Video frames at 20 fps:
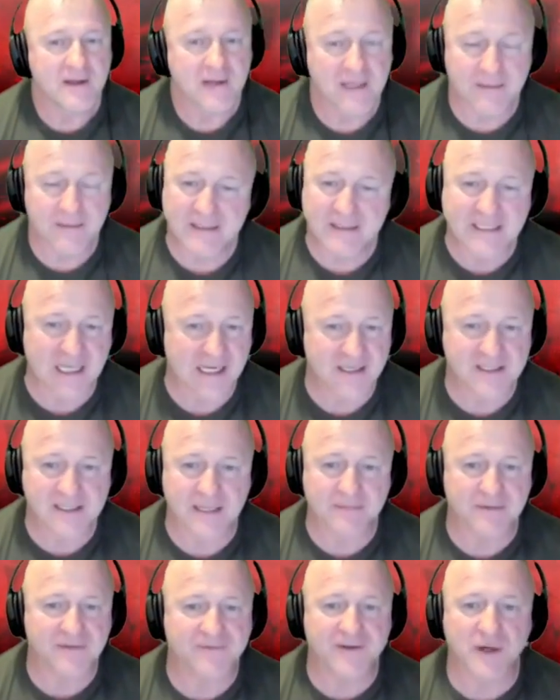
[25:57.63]
Let me tell you
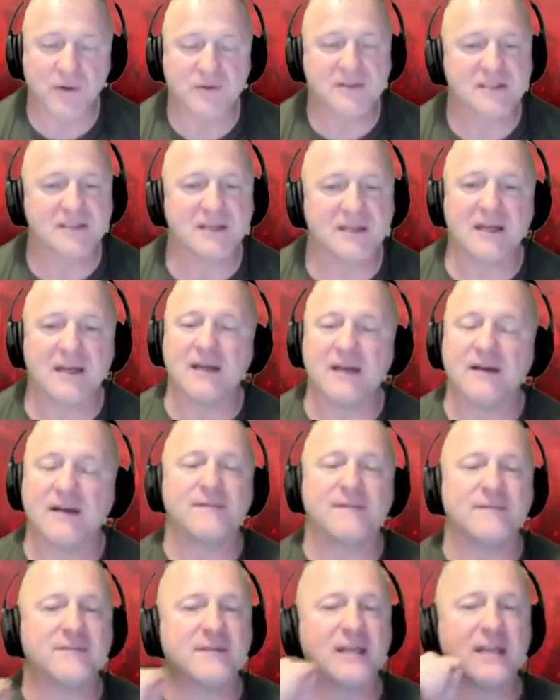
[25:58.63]
something, folks.
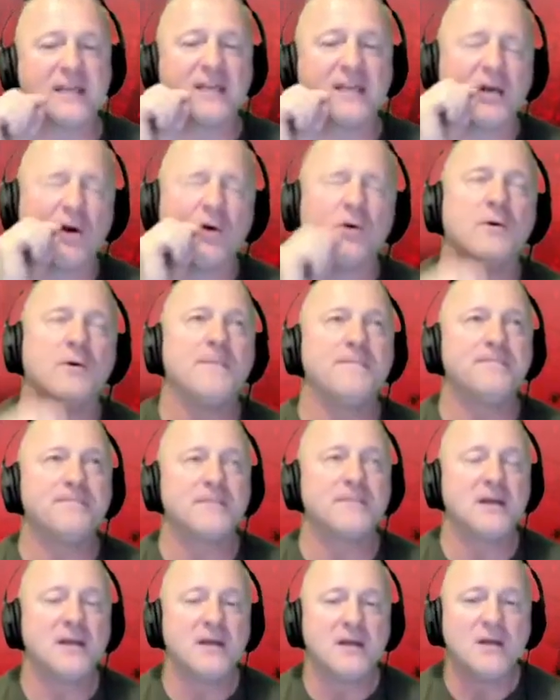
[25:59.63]
You know,
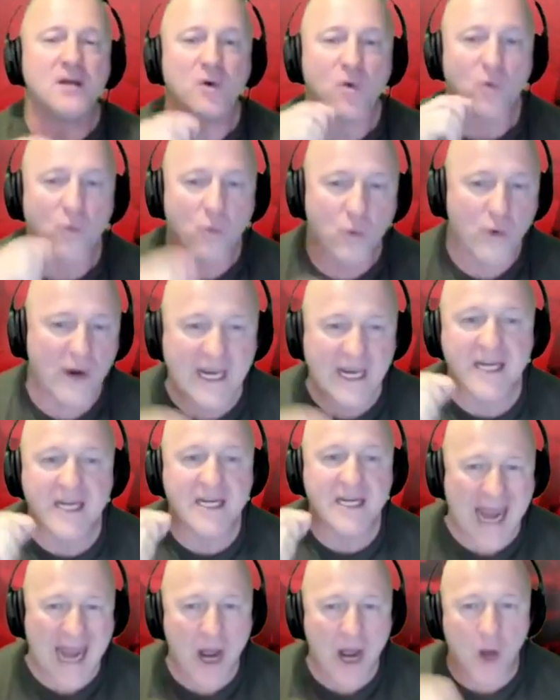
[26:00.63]
we
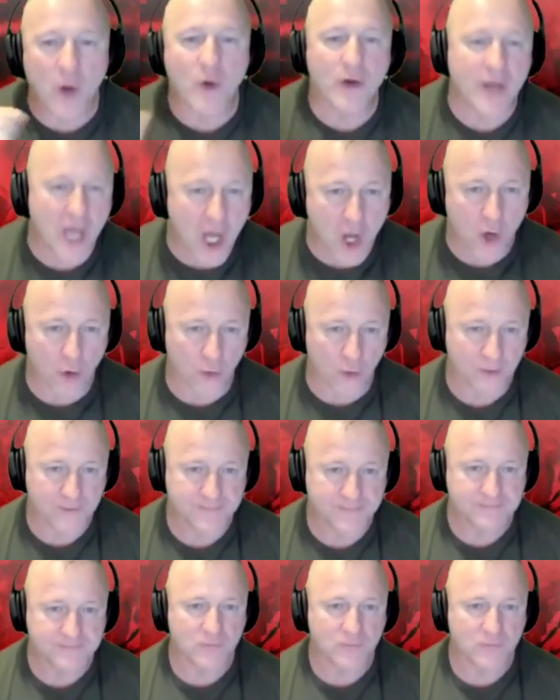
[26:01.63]
now know